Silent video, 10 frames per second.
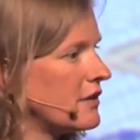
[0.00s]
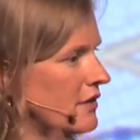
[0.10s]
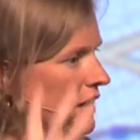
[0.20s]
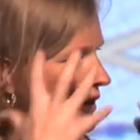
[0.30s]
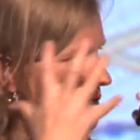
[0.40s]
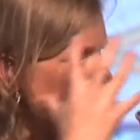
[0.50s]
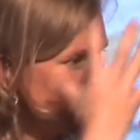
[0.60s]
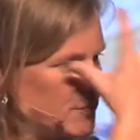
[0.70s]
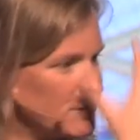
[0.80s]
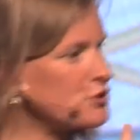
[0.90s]
the
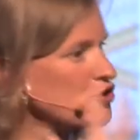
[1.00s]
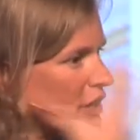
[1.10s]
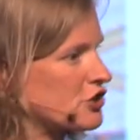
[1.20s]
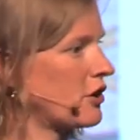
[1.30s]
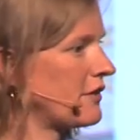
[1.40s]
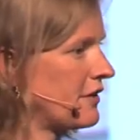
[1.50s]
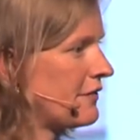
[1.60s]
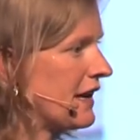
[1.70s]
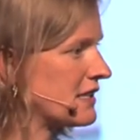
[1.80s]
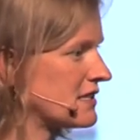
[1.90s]
structure of the
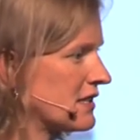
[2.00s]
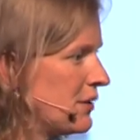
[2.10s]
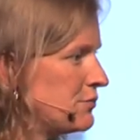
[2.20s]
face.